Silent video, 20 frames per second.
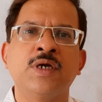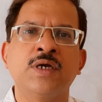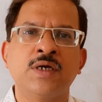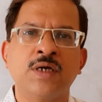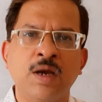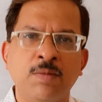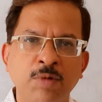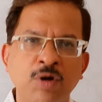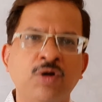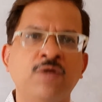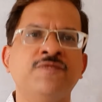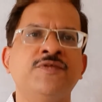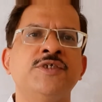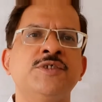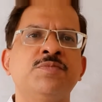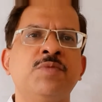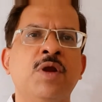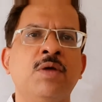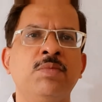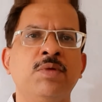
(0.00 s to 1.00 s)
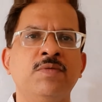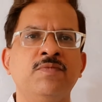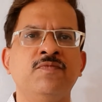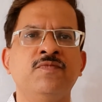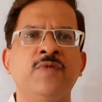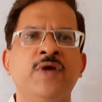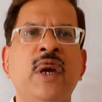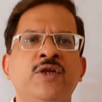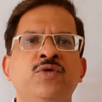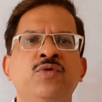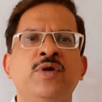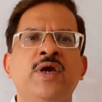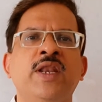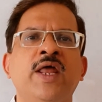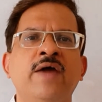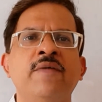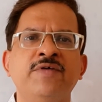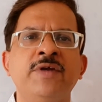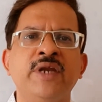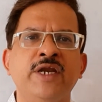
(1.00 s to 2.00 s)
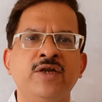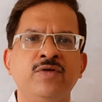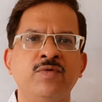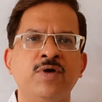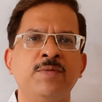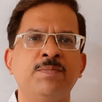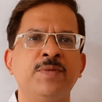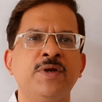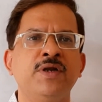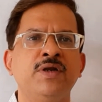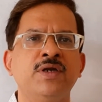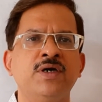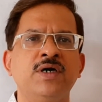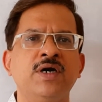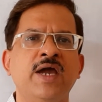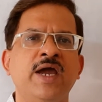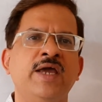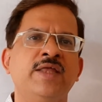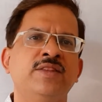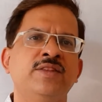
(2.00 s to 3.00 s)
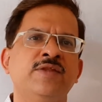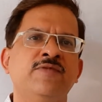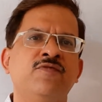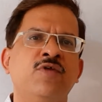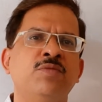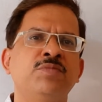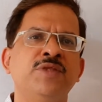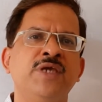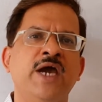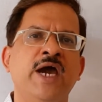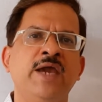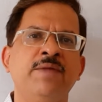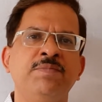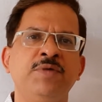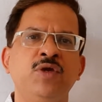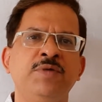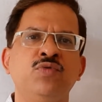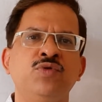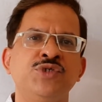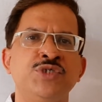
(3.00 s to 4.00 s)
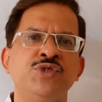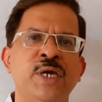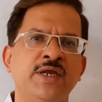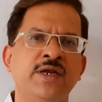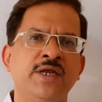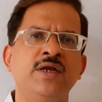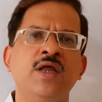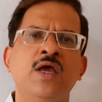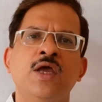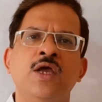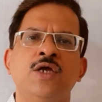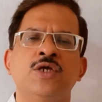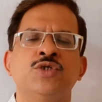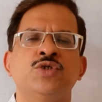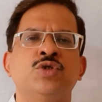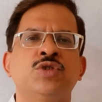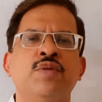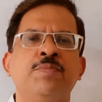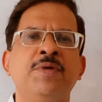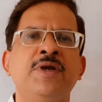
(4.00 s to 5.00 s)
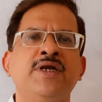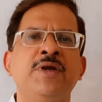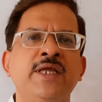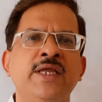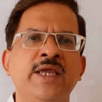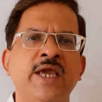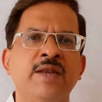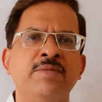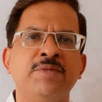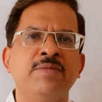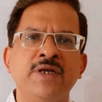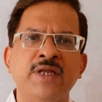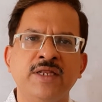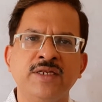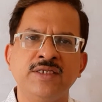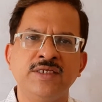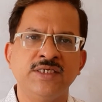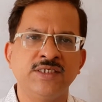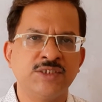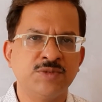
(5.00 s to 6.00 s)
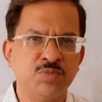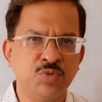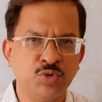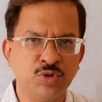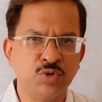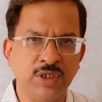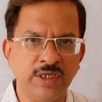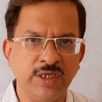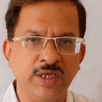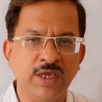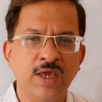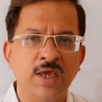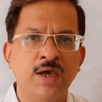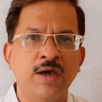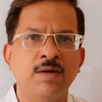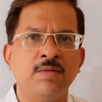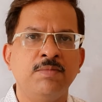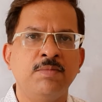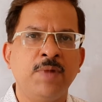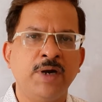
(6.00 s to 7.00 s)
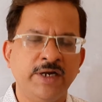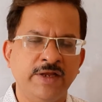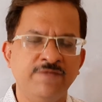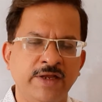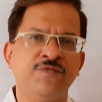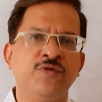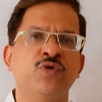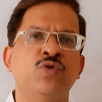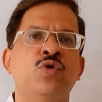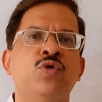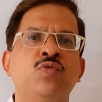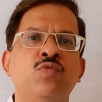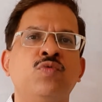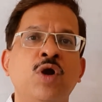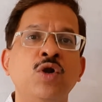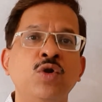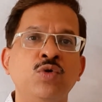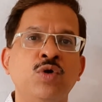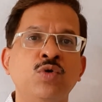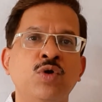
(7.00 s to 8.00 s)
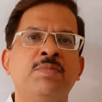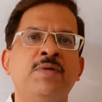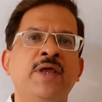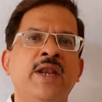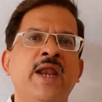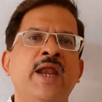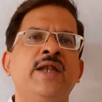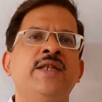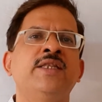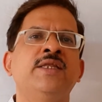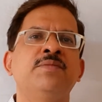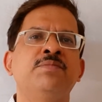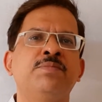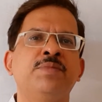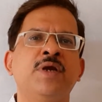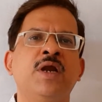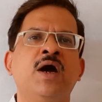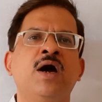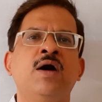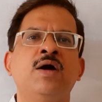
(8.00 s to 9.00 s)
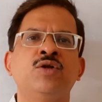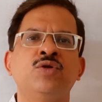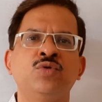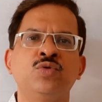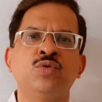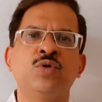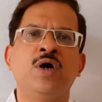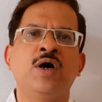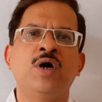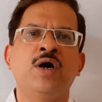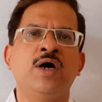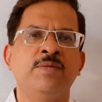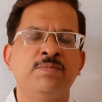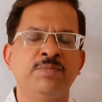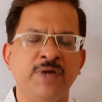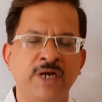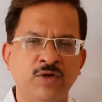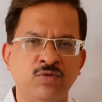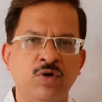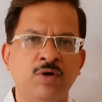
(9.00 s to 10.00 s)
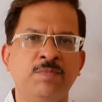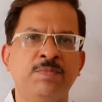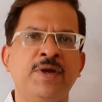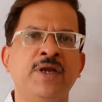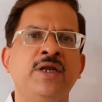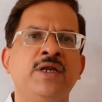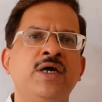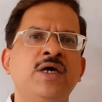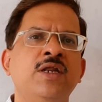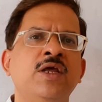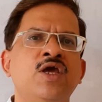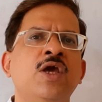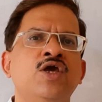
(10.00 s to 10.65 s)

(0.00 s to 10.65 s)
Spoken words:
come out of this problem. Where you can have a network printer and from the IP you share it, so the printing can be done smooth. But if you don't want to upgrade to a network printer,